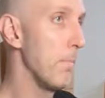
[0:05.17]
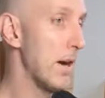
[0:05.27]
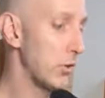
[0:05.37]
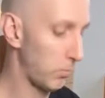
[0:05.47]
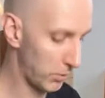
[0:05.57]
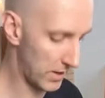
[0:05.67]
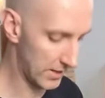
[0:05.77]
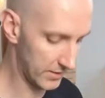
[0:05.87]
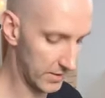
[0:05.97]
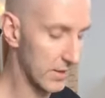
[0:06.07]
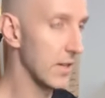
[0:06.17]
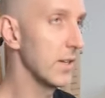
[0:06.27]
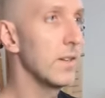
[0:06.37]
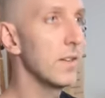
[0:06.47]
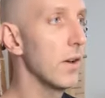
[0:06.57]
Monoprice, an
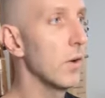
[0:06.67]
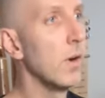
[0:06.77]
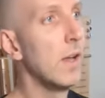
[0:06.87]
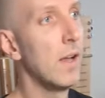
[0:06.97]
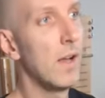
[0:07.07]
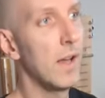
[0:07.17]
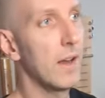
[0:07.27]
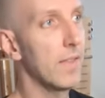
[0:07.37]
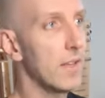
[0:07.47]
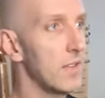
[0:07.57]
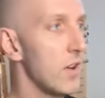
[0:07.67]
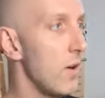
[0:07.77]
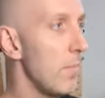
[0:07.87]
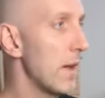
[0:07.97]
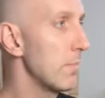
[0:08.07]
Indio. And they
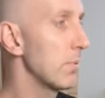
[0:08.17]
saw my